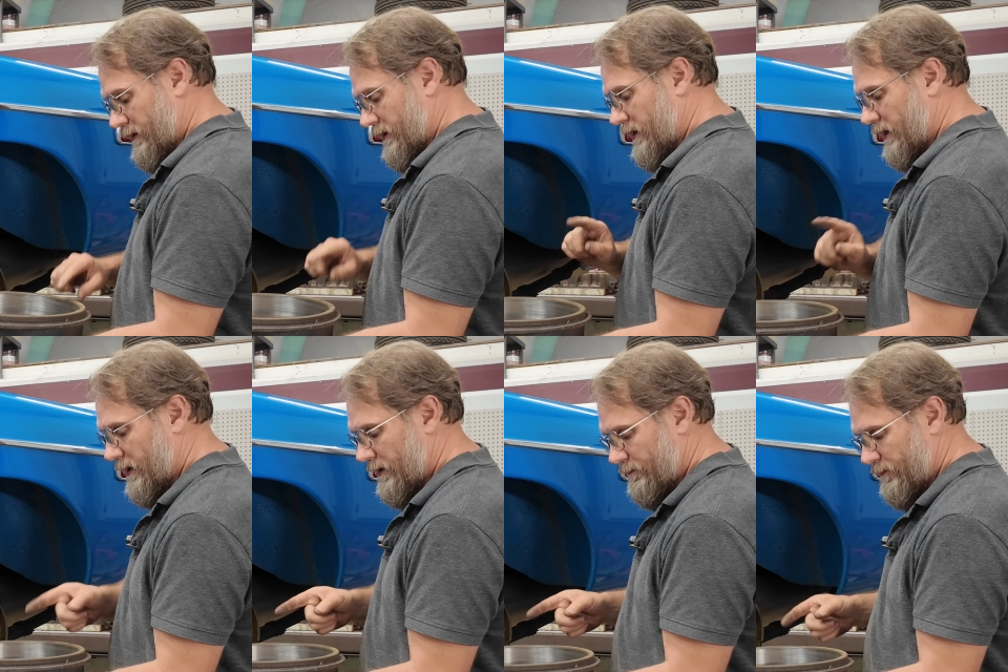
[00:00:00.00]

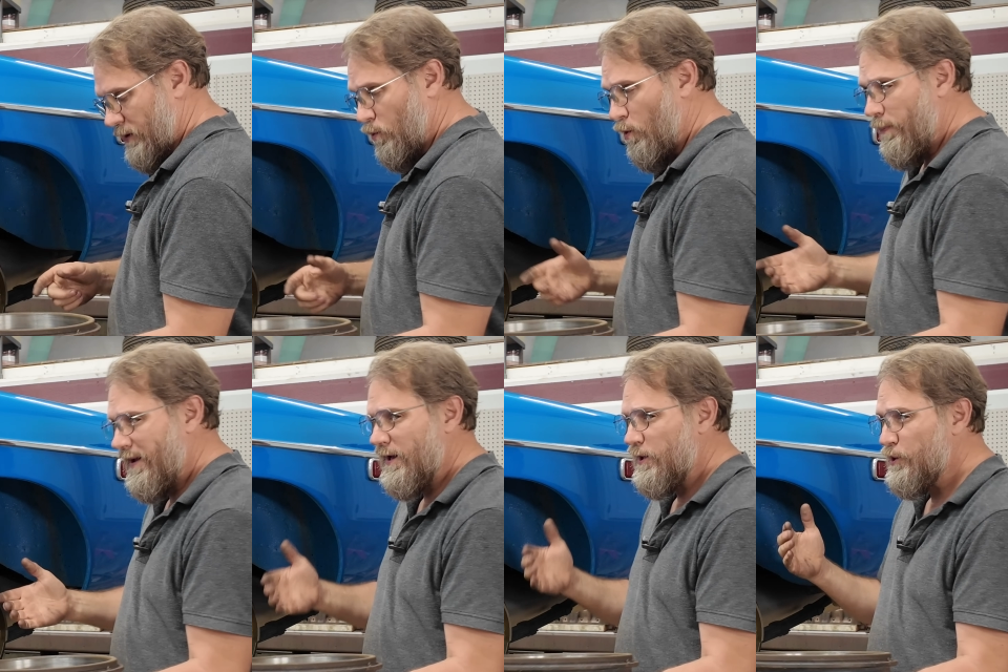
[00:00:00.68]
But it won't
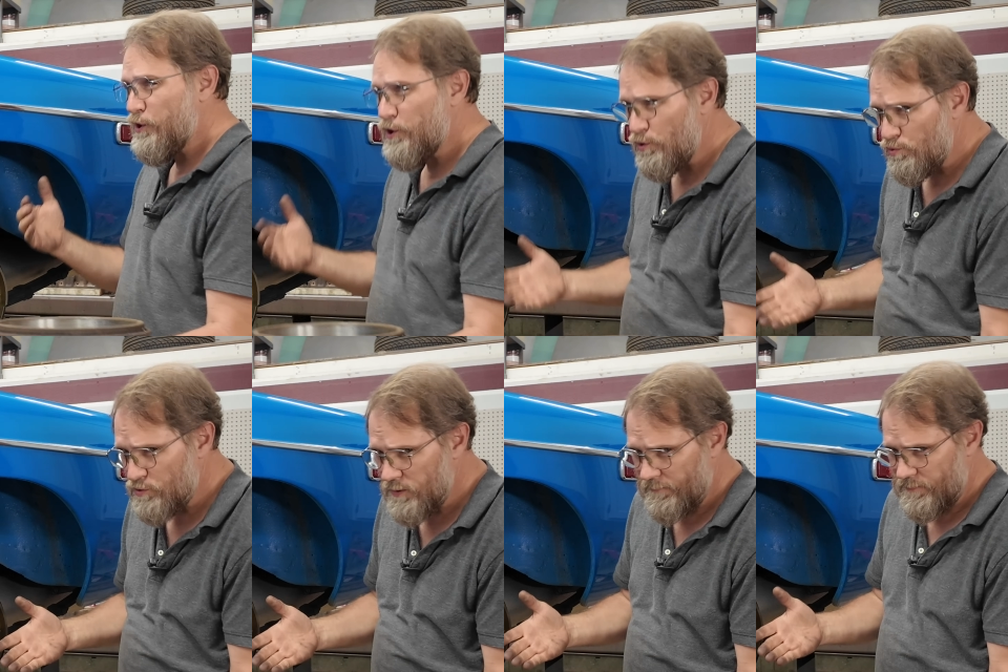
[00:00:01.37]
be a
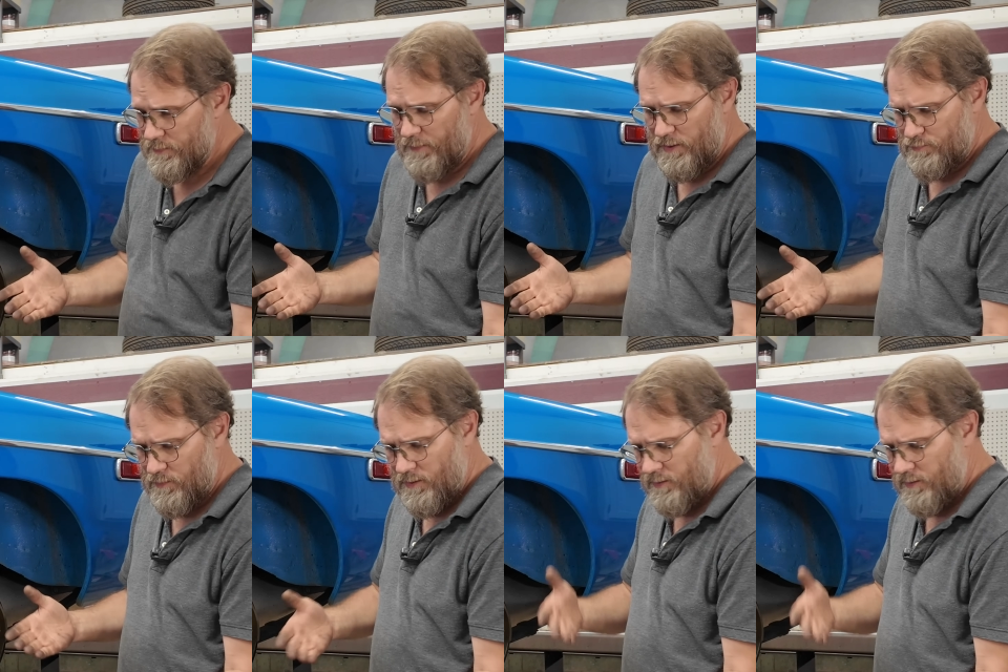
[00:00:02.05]
huge difference in measurement.